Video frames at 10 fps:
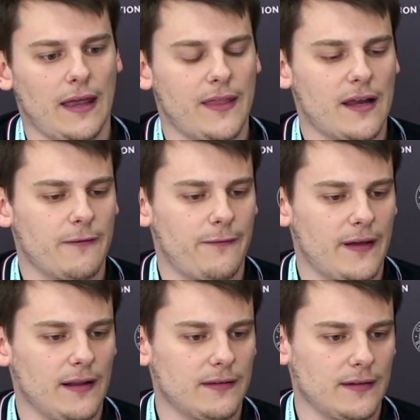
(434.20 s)
And then I
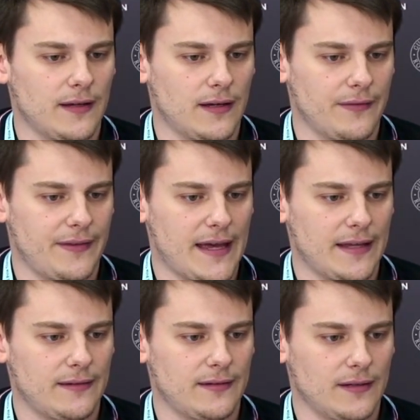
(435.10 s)
felt
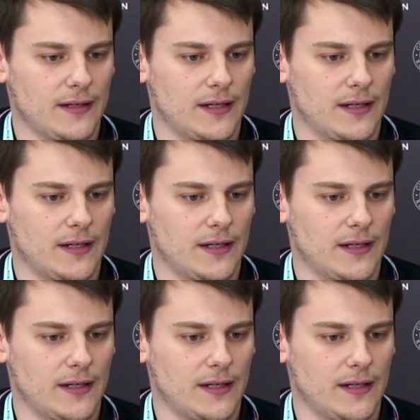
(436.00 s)
that